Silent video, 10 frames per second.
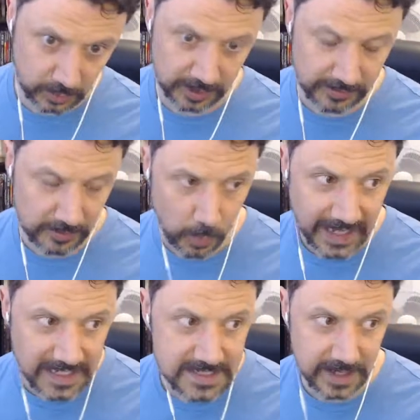like the
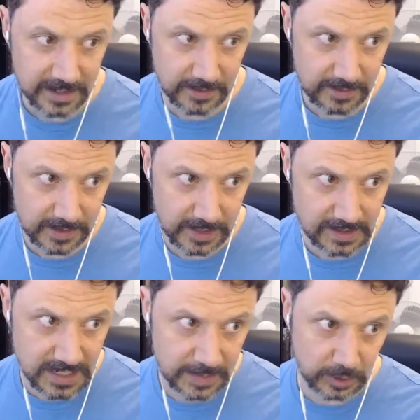ways that the
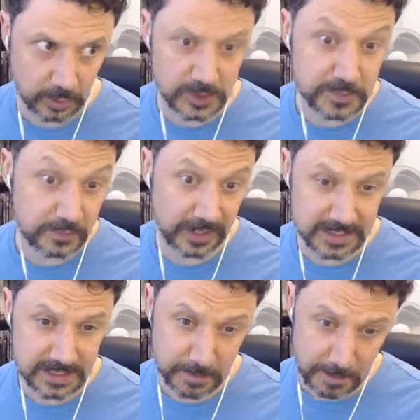demon lord's
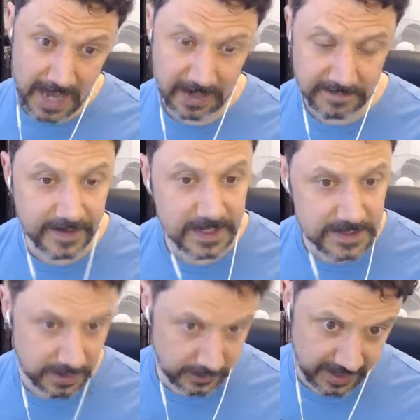presence manifests
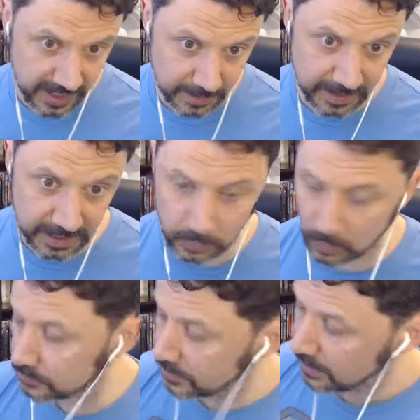in your campaign
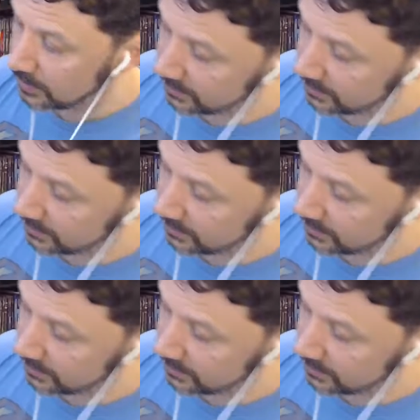world, gives